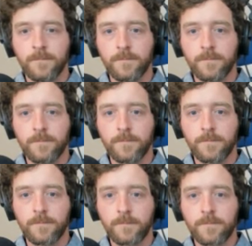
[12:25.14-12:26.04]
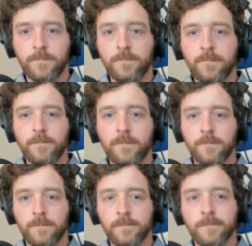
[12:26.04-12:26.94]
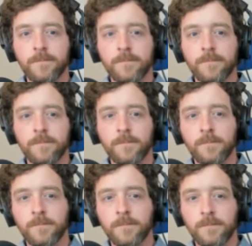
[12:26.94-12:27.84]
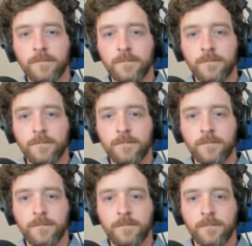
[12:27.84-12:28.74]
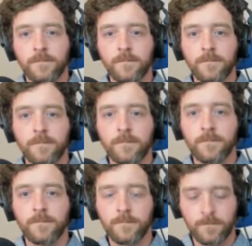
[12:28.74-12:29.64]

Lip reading: (silent)